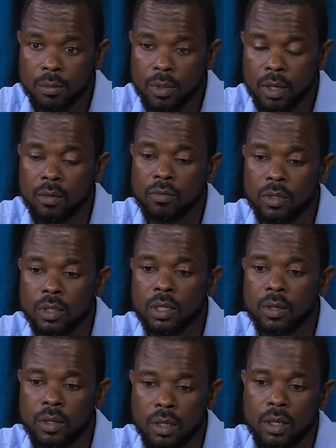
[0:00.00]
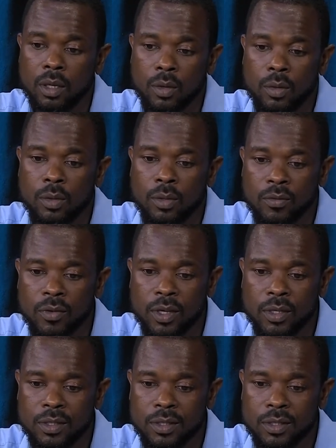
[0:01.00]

a really cool event.